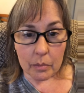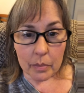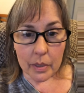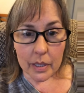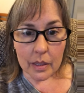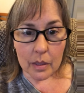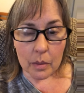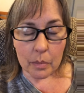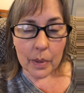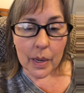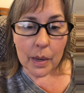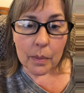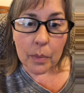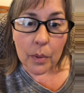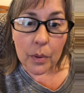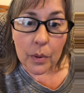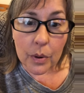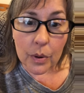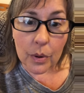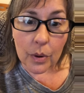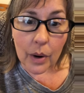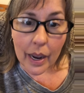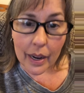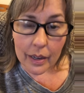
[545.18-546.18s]
but the people
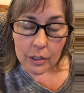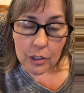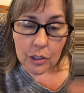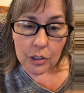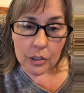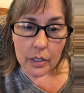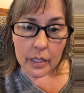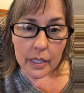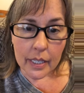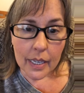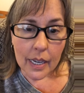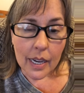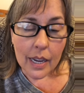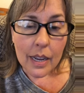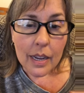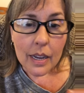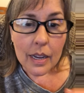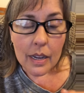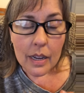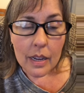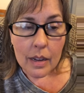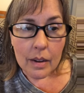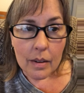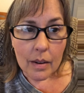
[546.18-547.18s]
who actually,
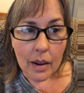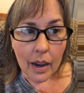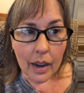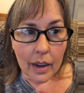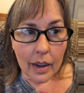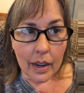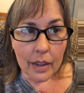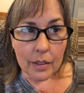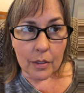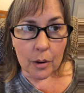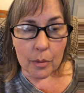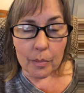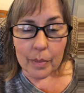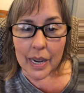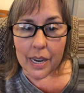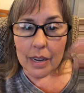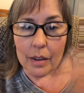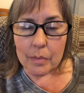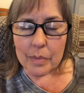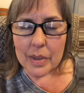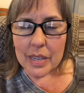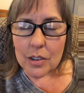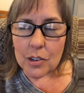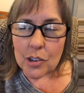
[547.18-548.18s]
there may have
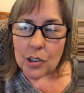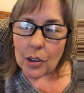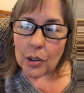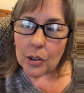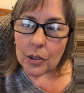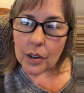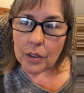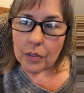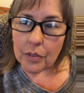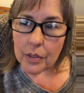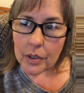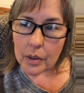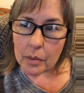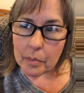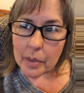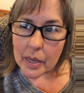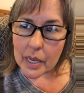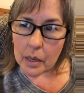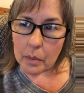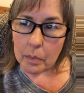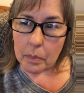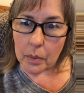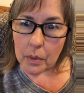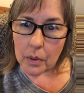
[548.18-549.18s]
been two different
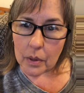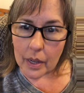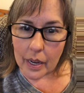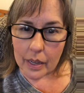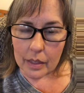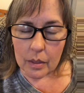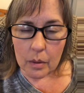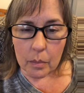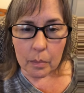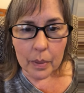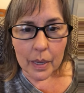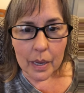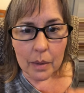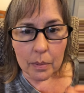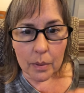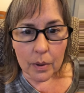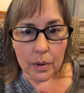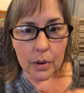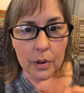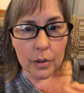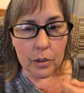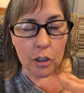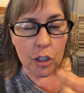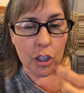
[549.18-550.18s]
people, like the people
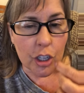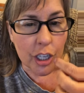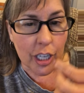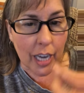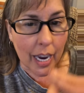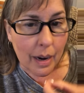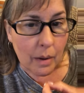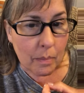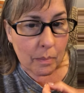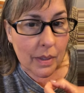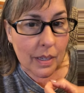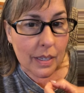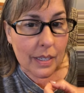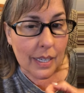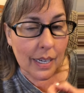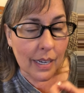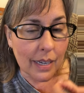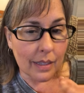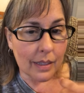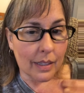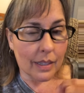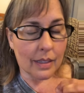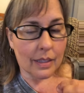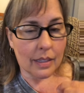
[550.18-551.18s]
who shape the
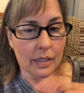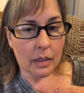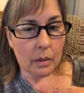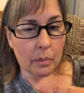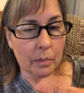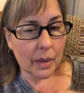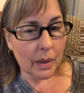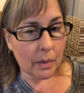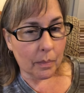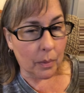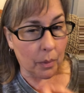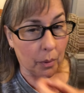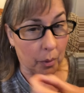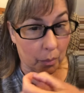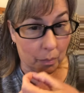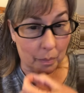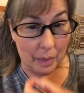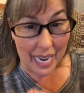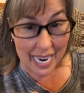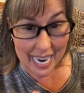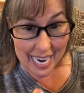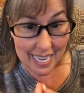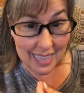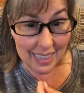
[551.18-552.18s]
teeth and then the people who
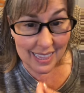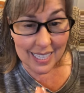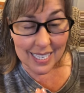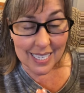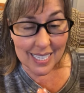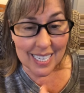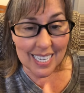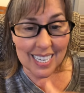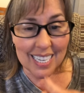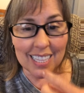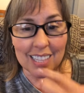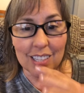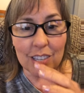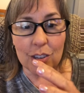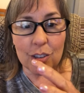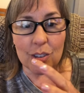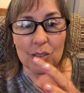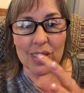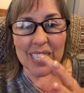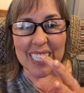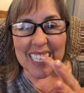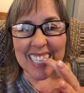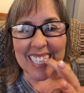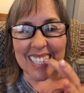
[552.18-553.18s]
paint the teeth,
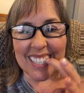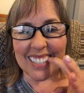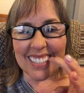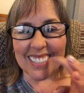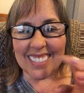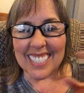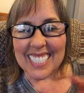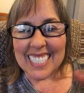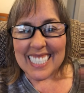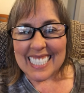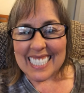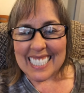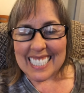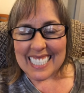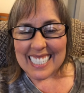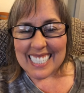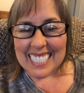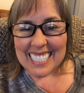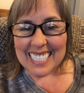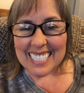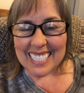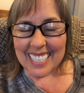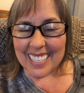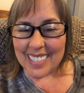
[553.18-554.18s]
who
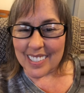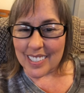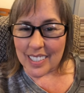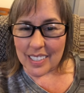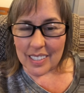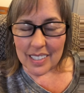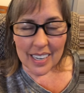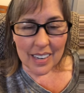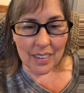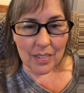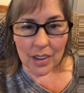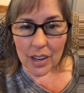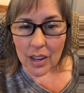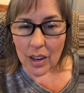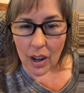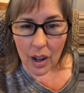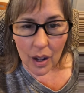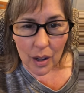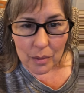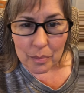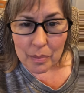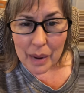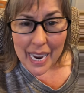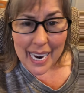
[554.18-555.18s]
is it even
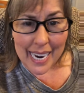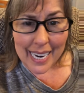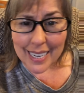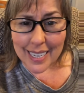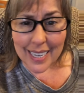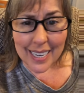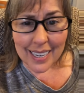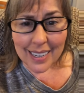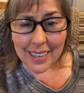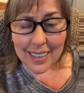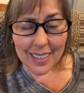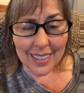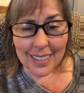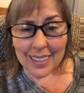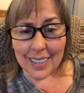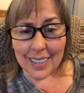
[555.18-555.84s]
called painting?